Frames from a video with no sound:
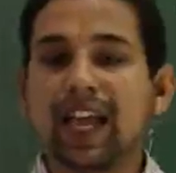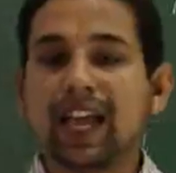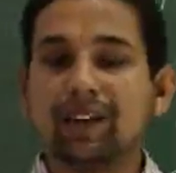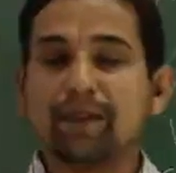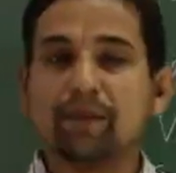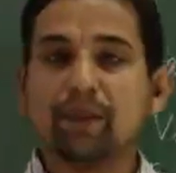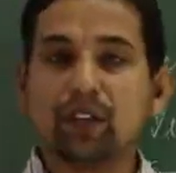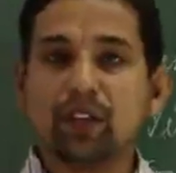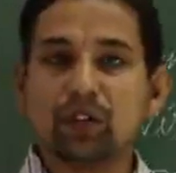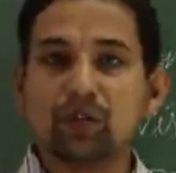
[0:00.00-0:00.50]

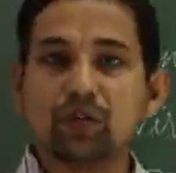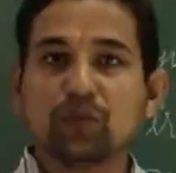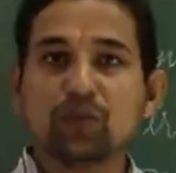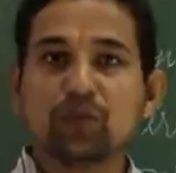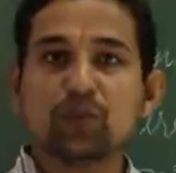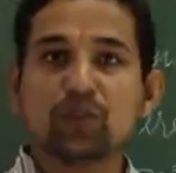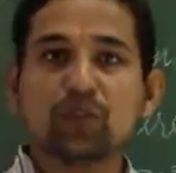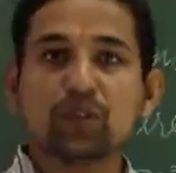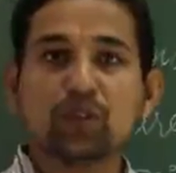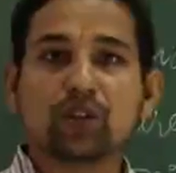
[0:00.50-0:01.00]
can be
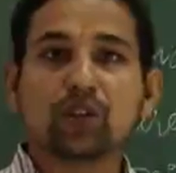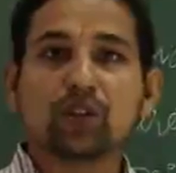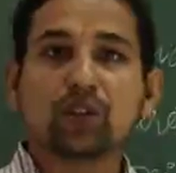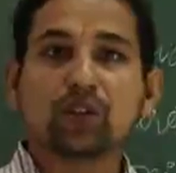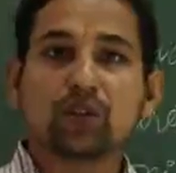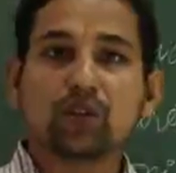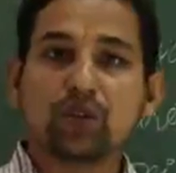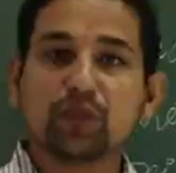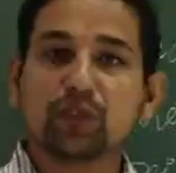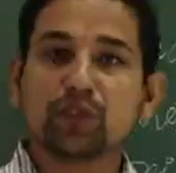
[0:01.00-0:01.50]

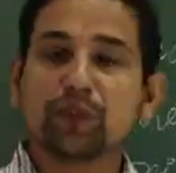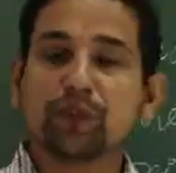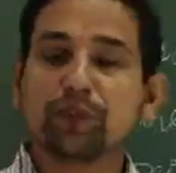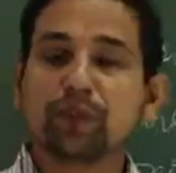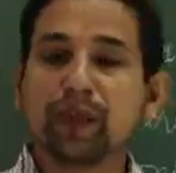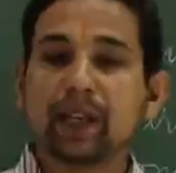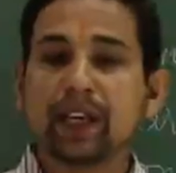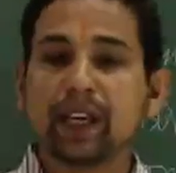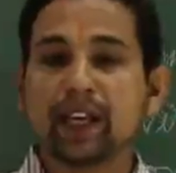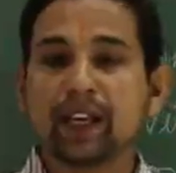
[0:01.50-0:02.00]
used to
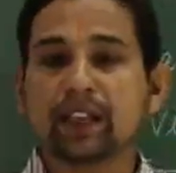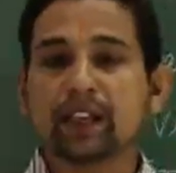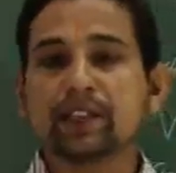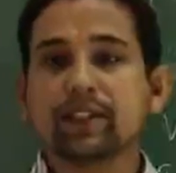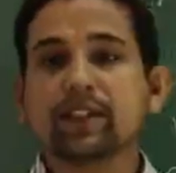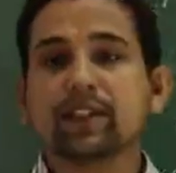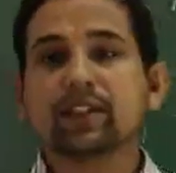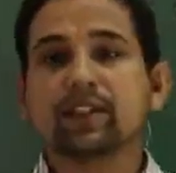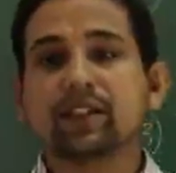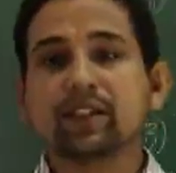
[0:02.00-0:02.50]

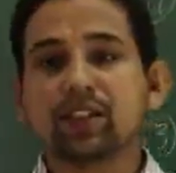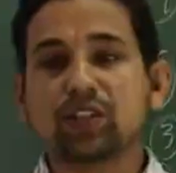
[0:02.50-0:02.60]
replace